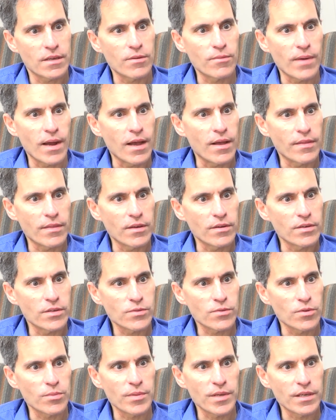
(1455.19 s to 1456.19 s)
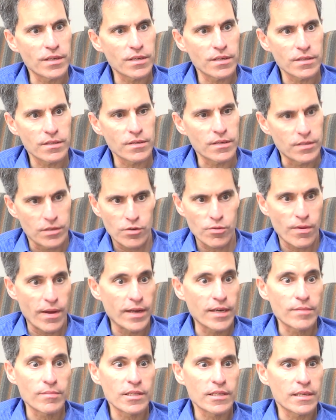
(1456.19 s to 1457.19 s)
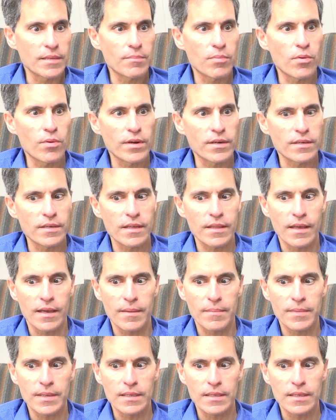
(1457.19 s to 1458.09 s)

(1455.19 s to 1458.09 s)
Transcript: around those will be incredibly important to them.